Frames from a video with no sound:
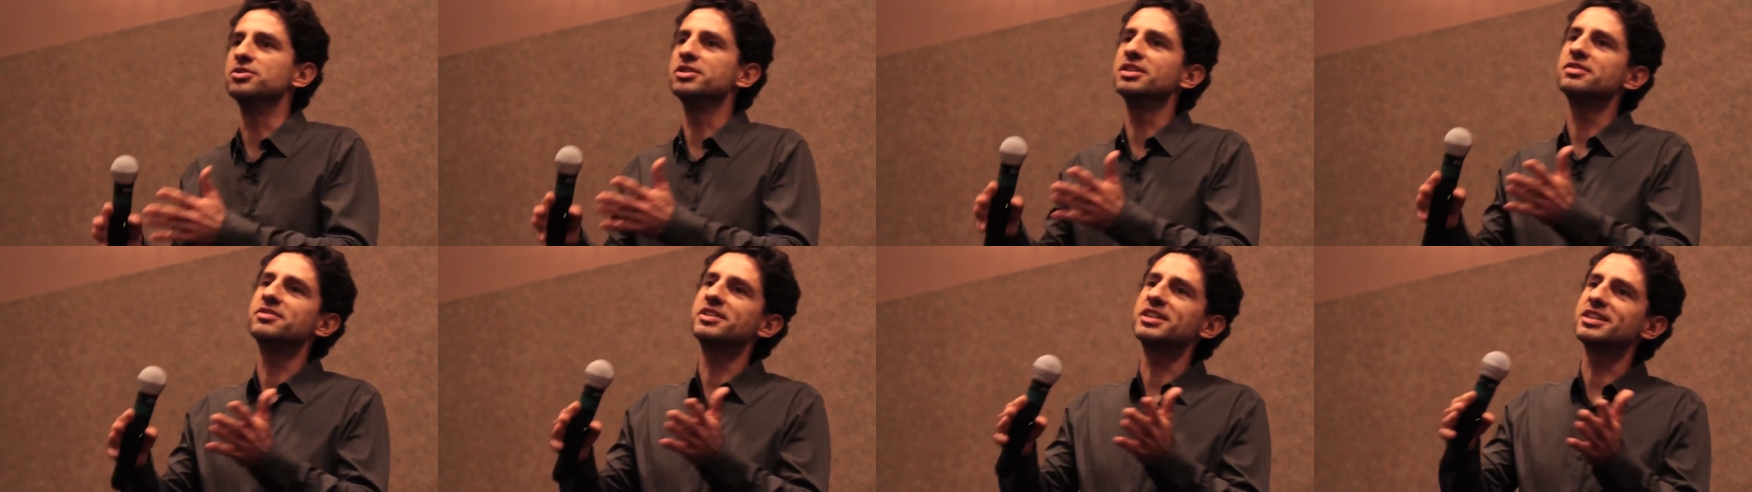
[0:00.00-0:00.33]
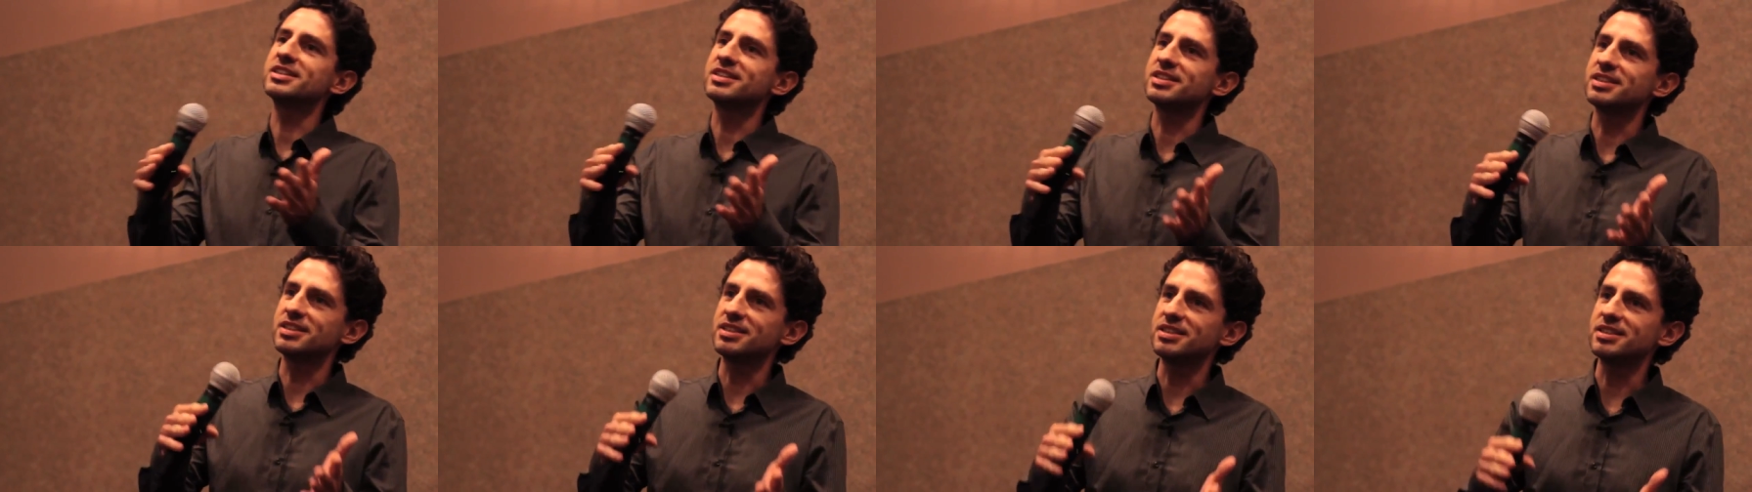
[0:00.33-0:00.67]

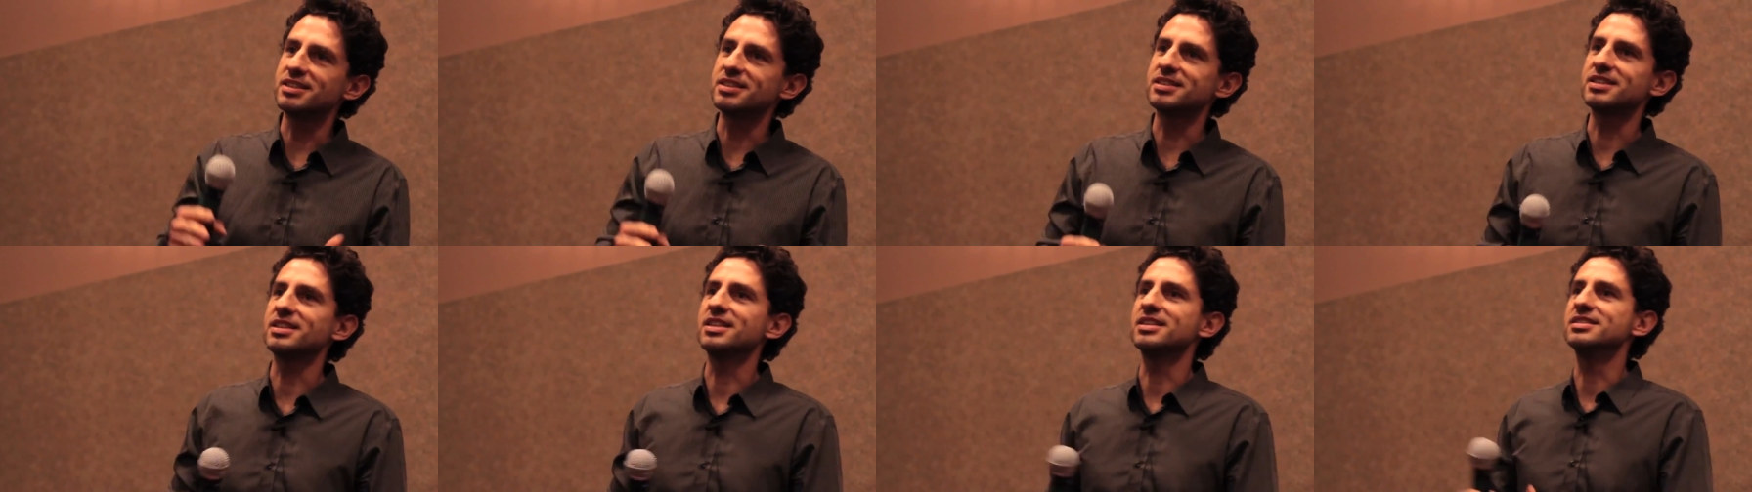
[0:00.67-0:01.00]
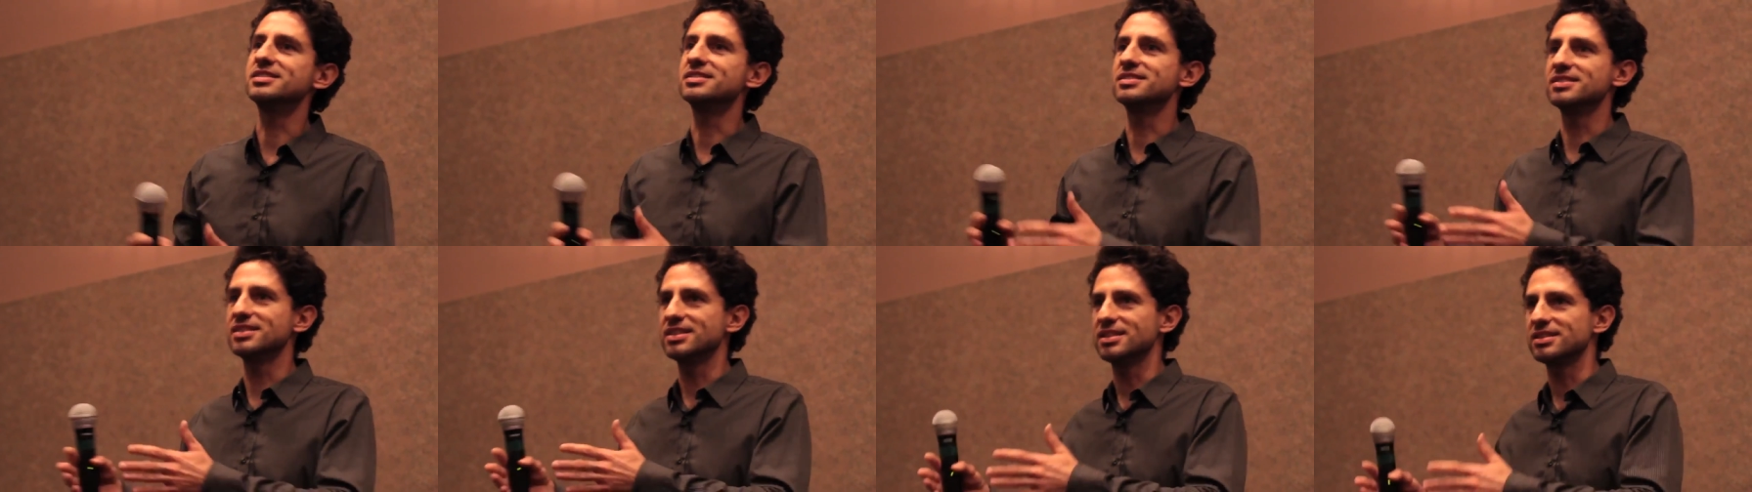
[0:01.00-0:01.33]
universes
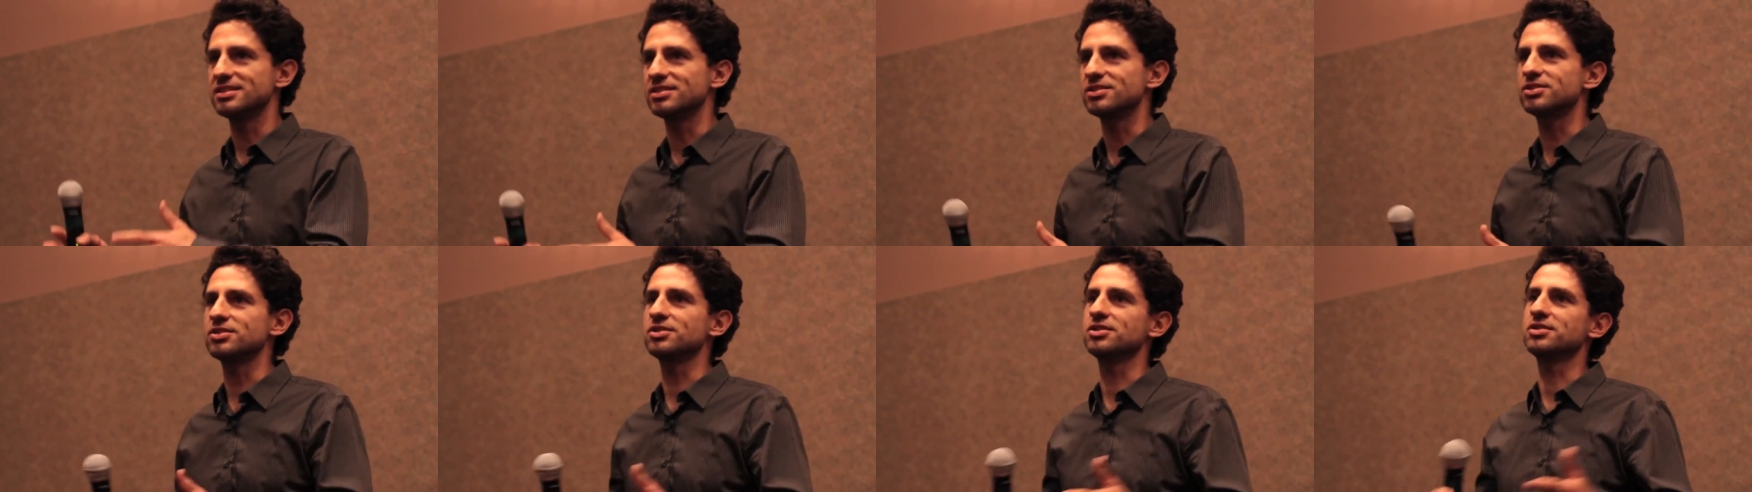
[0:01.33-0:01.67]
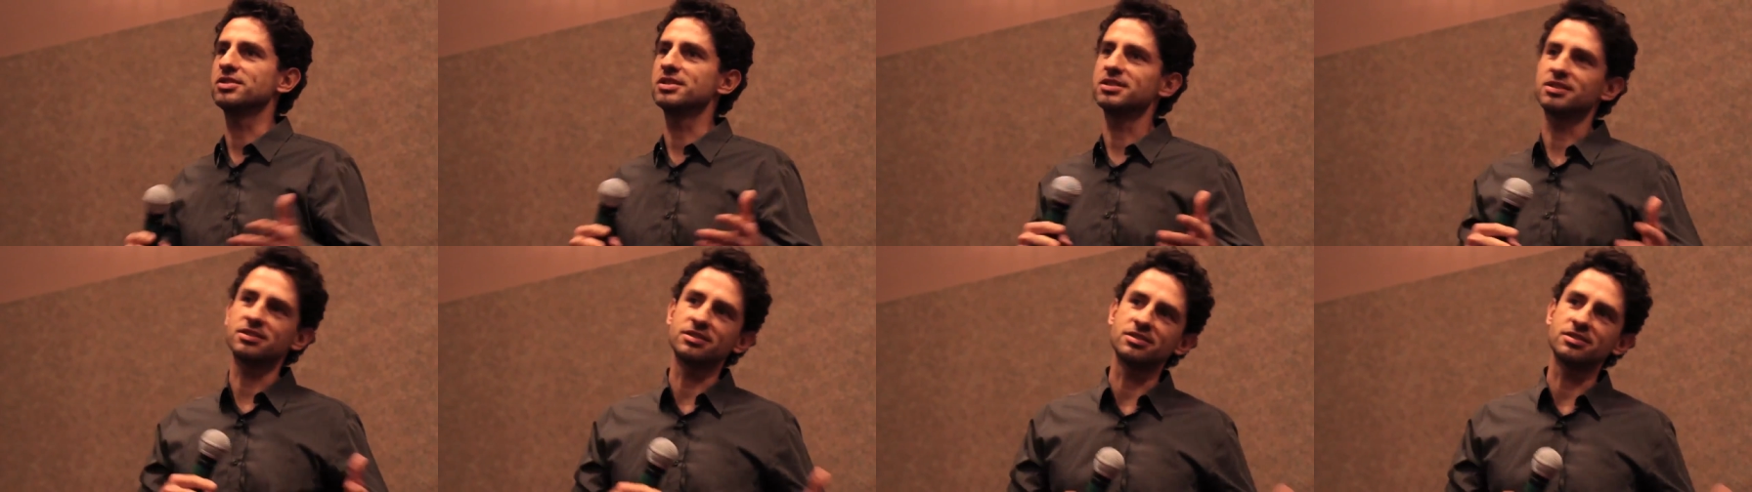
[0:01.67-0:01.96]
and so on,